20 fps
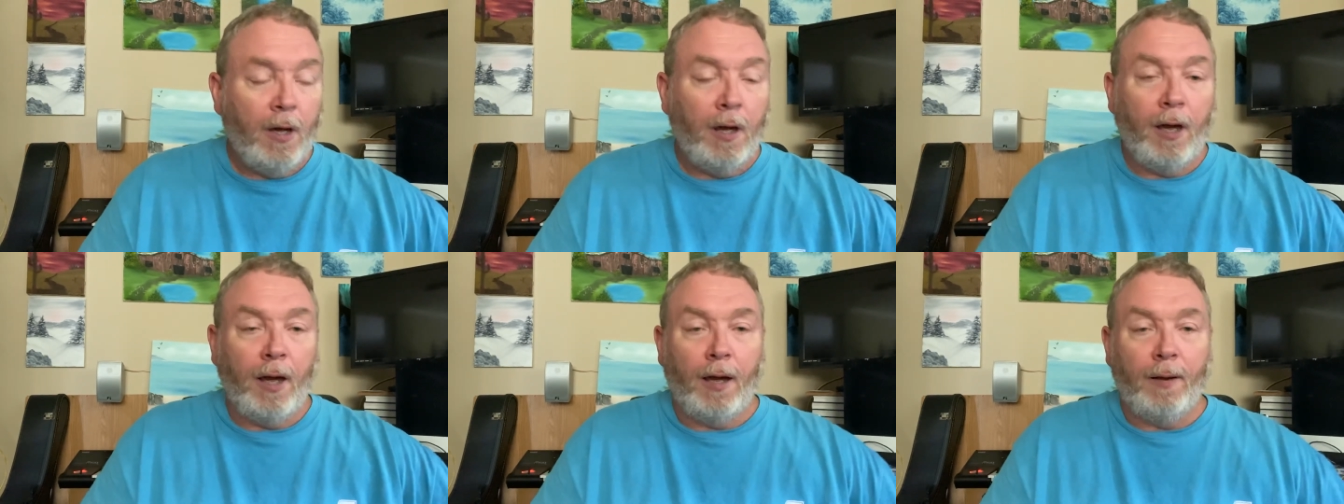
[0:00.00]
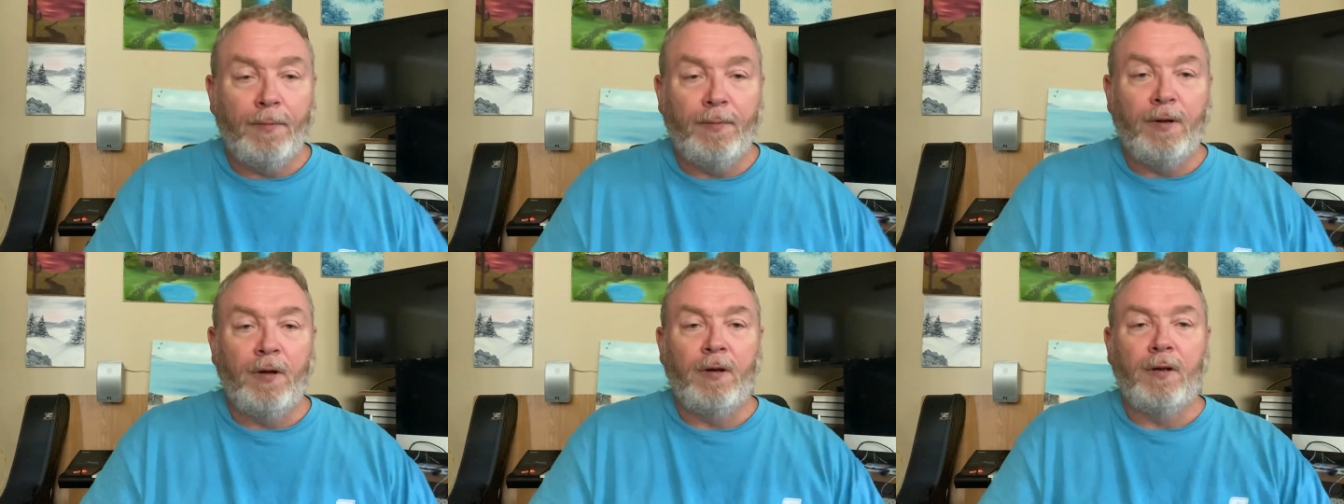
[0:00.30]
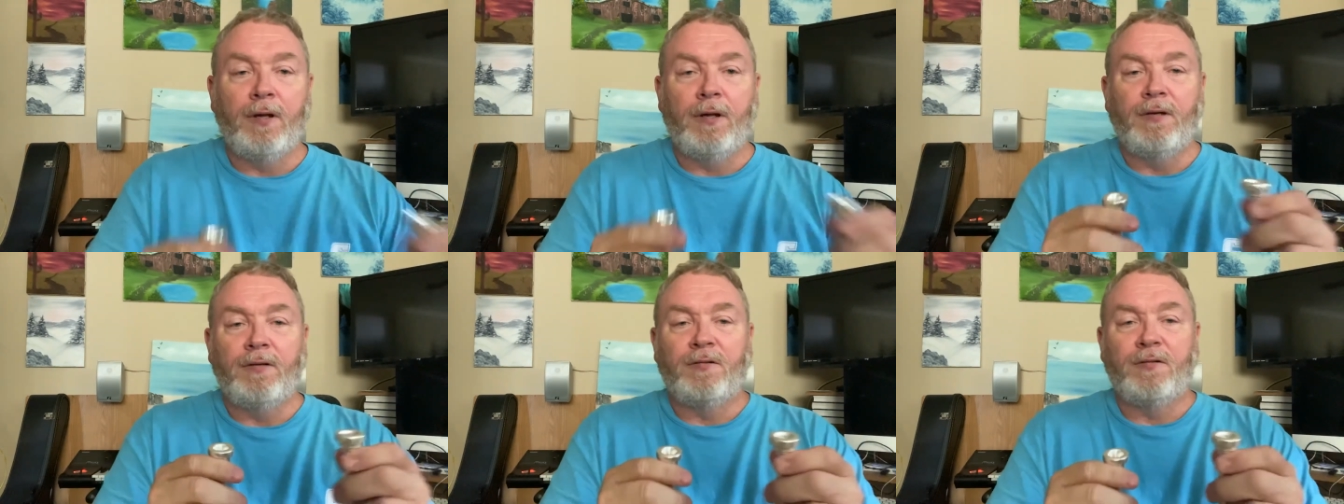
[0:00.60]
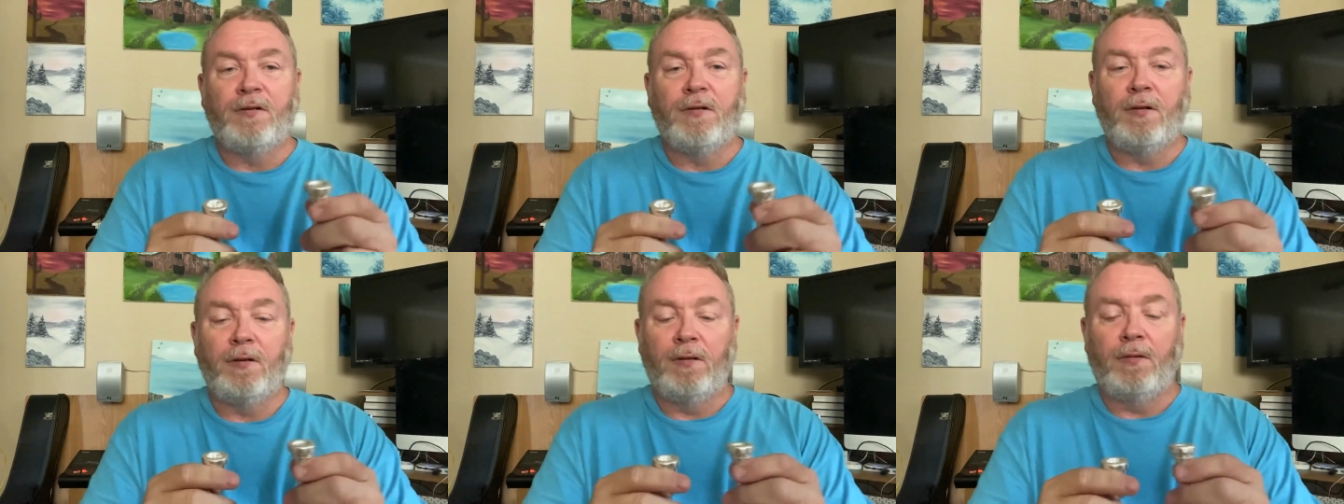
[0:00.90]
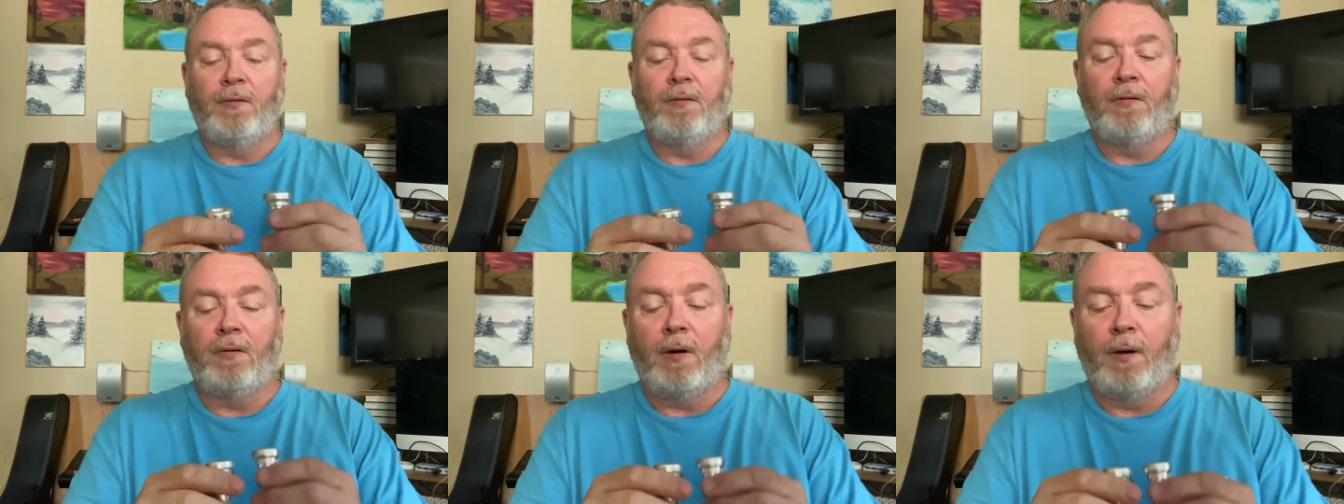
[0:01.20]
I'm
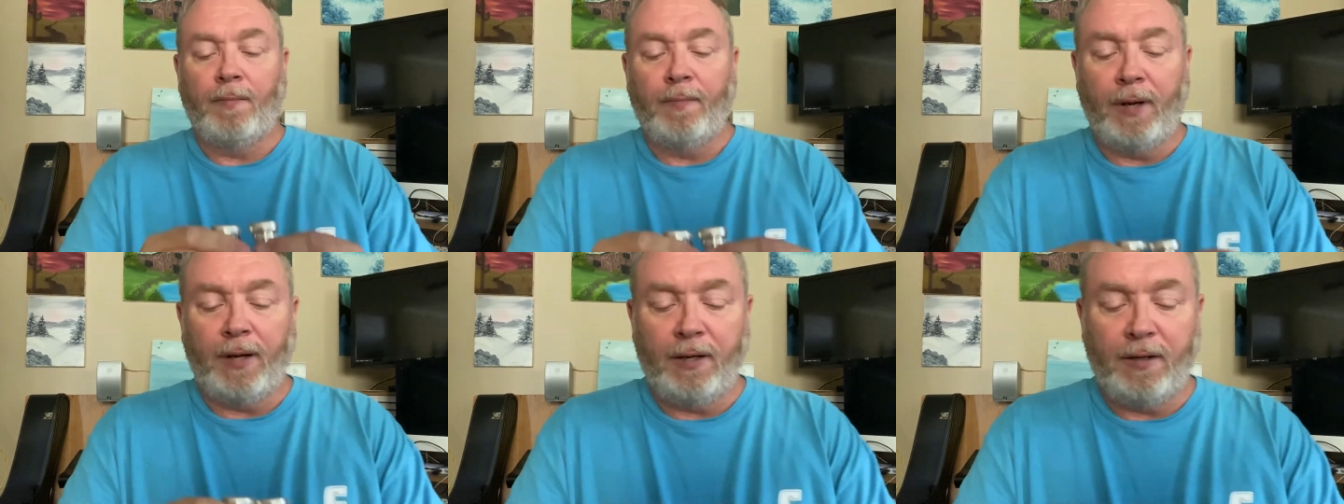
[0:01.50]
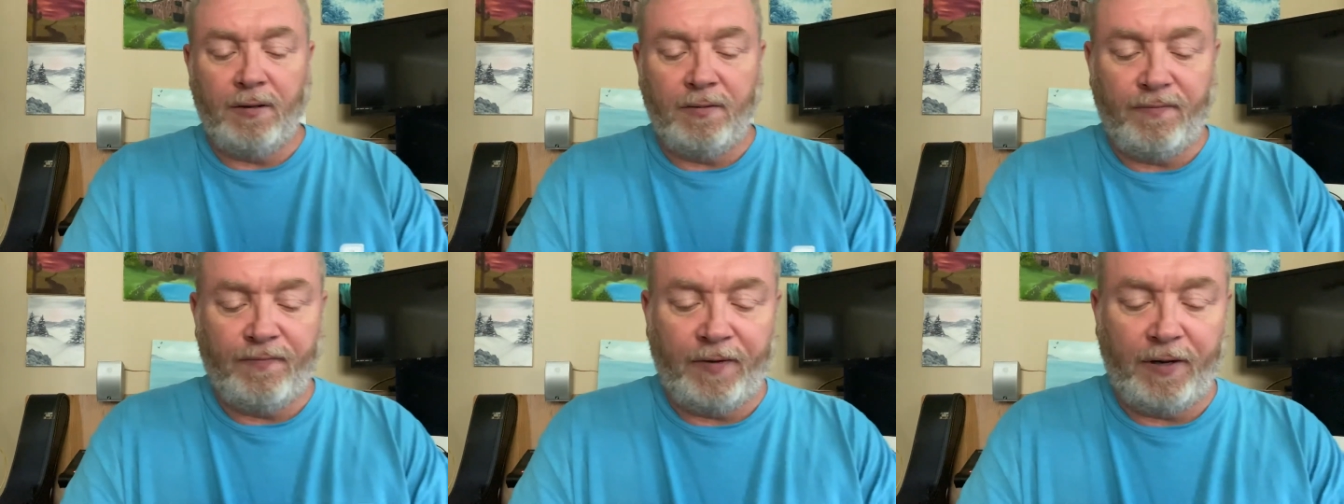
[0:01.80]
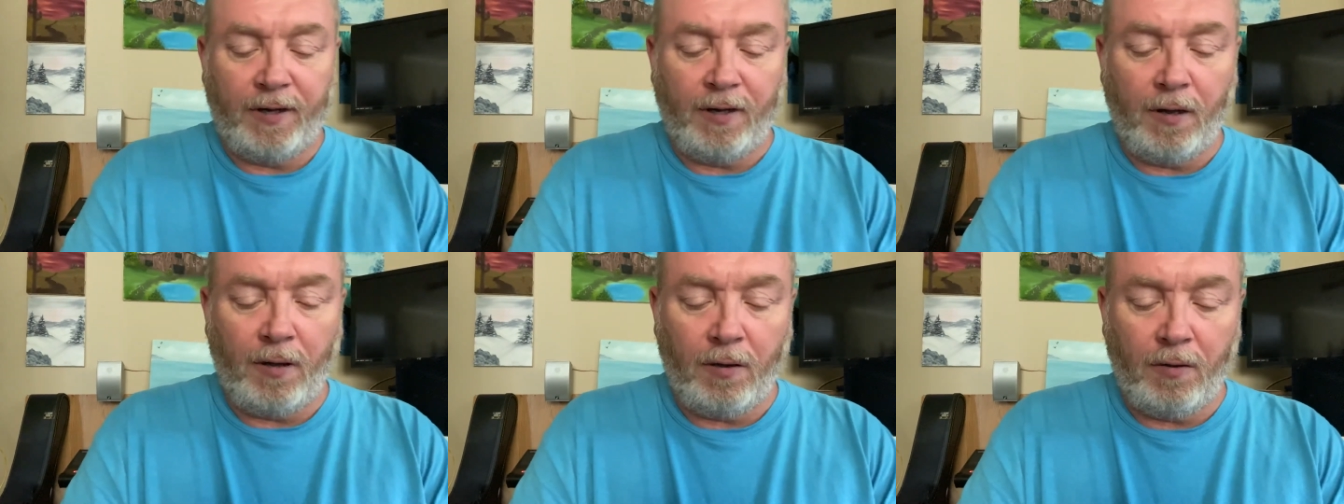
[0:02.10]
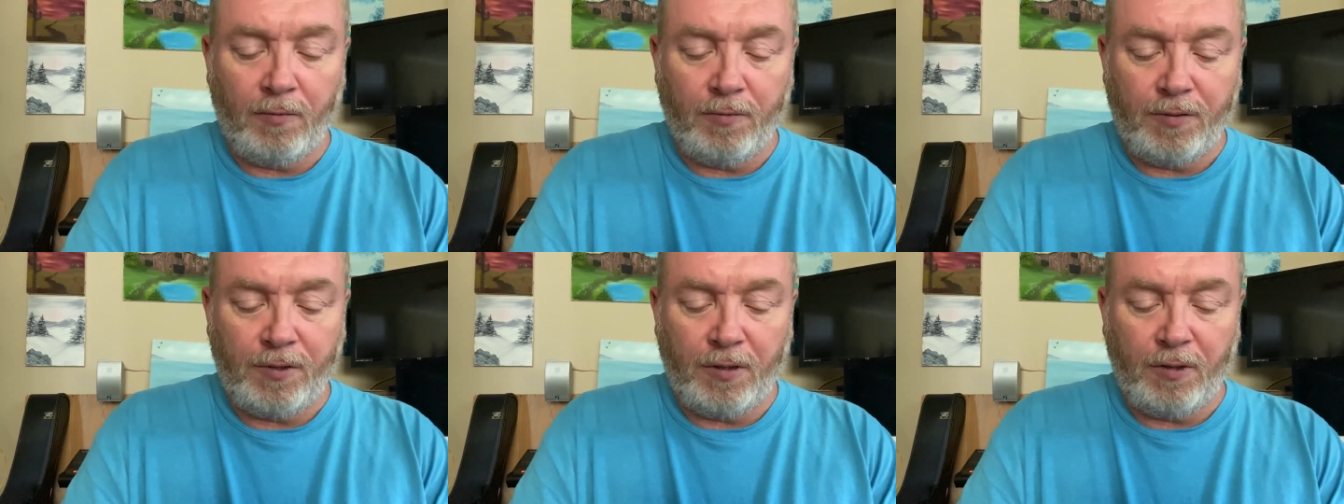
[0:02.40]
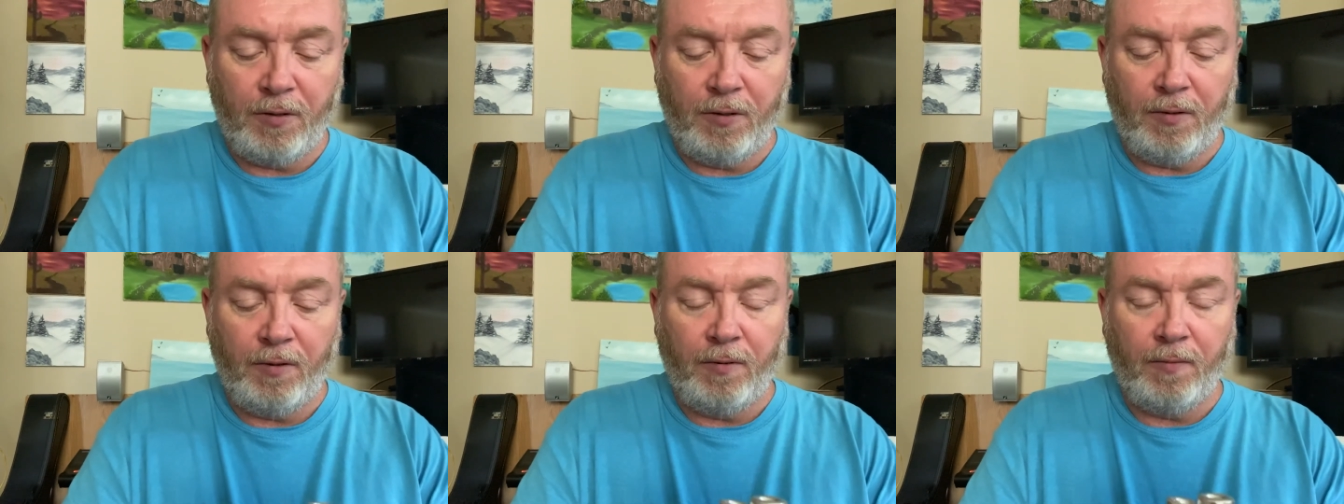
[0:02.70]
making this video
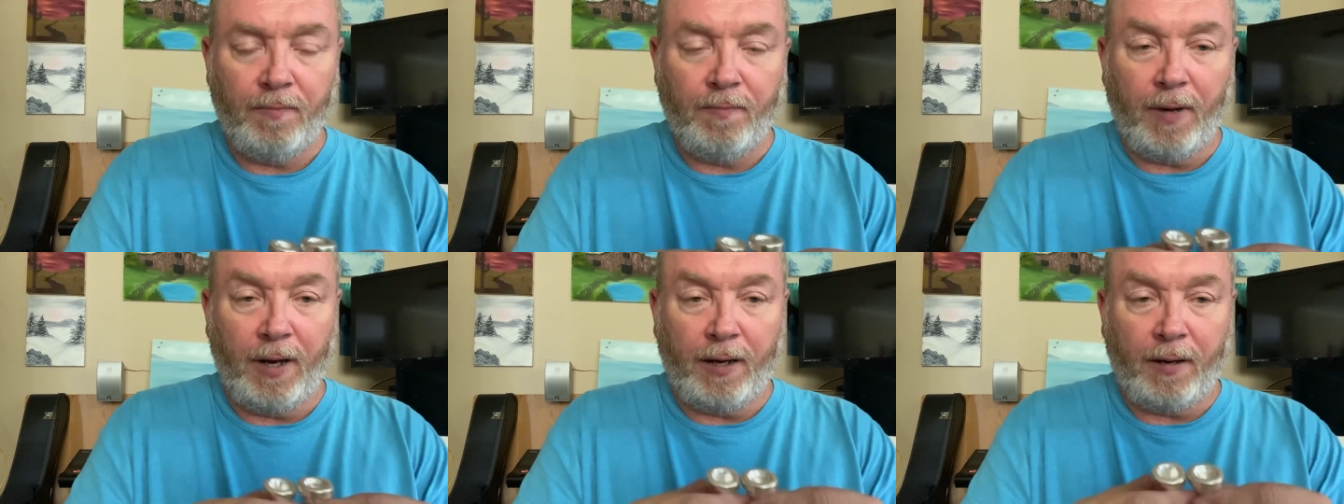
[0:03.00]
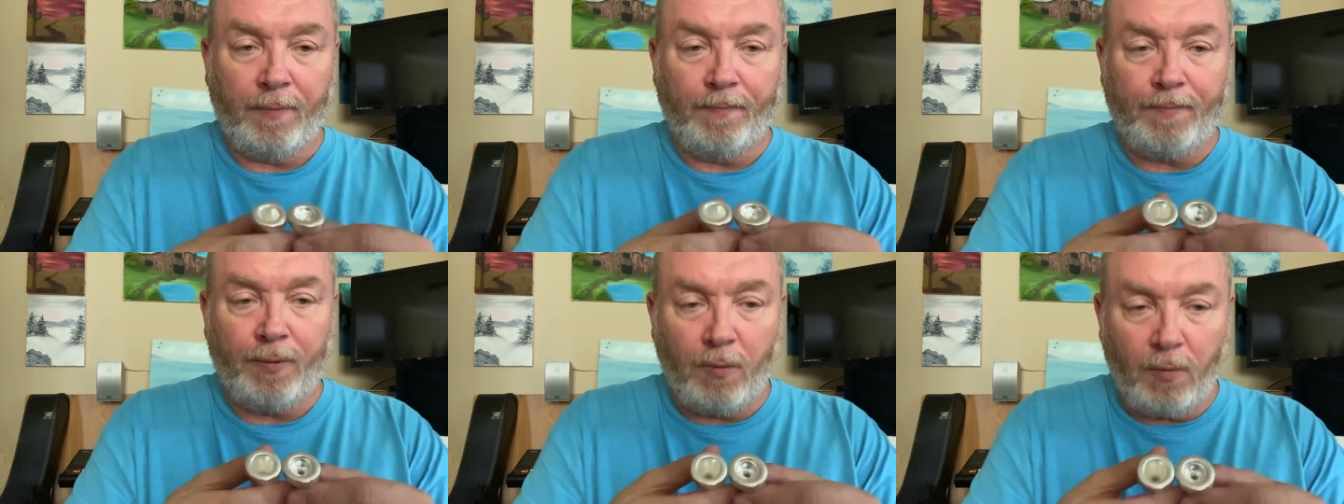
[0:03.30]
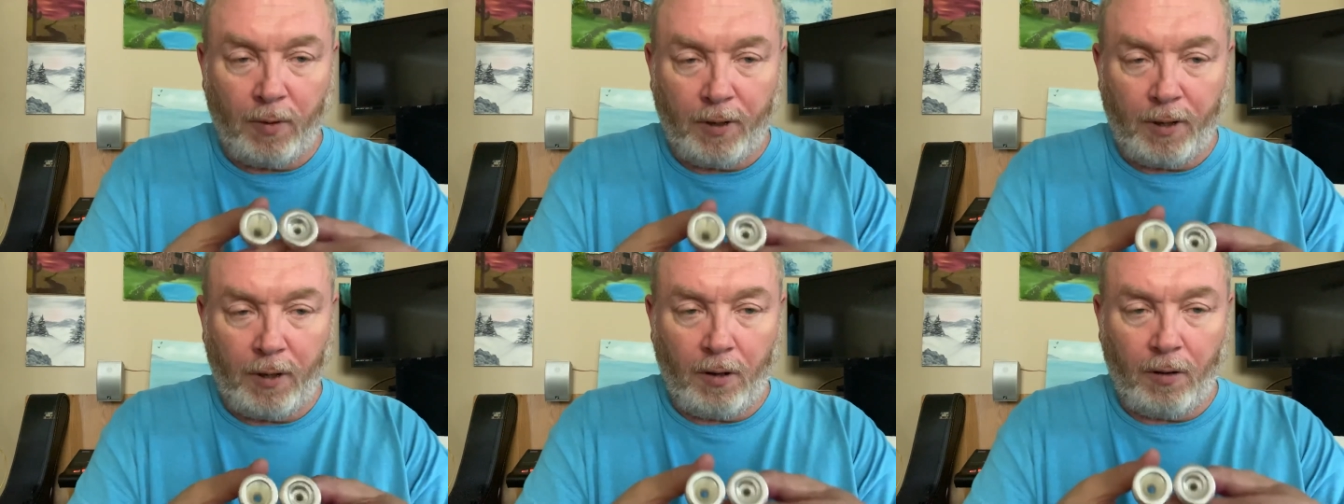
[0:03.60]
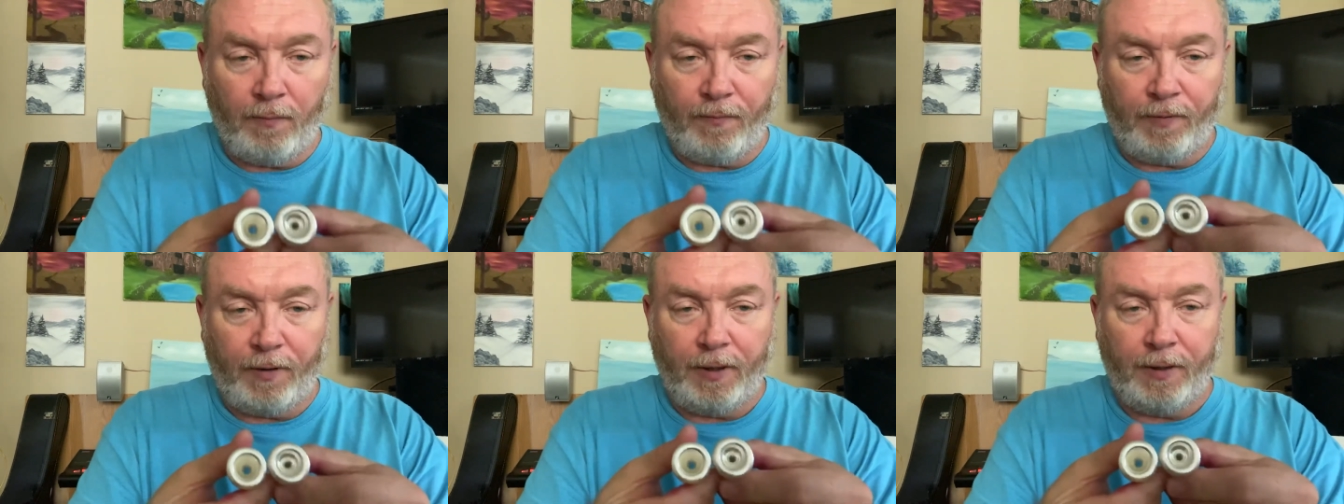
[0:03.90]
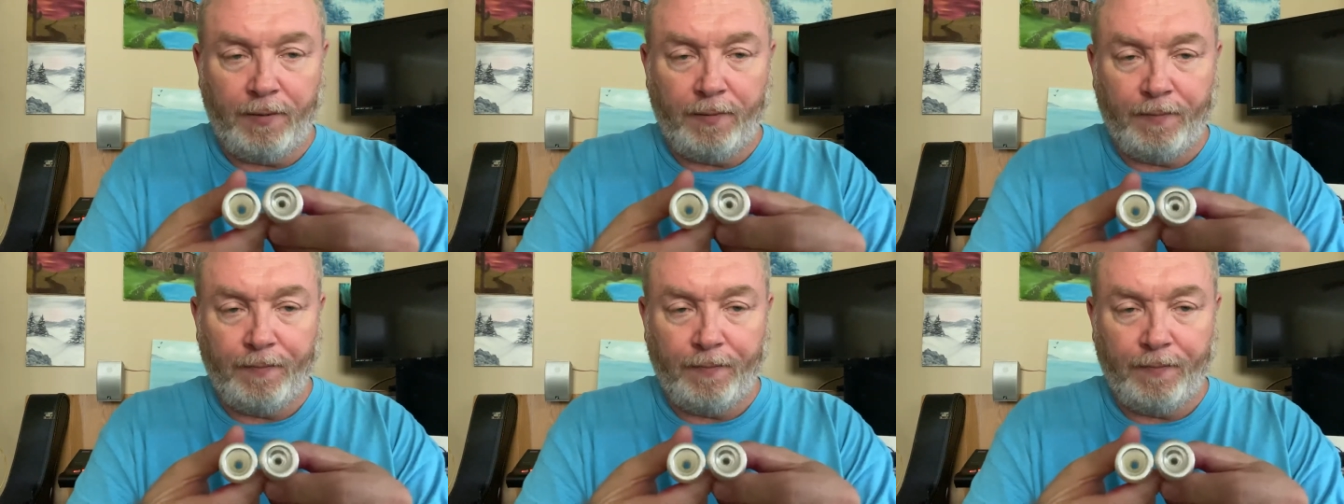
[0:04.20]
to make a point, hopefully.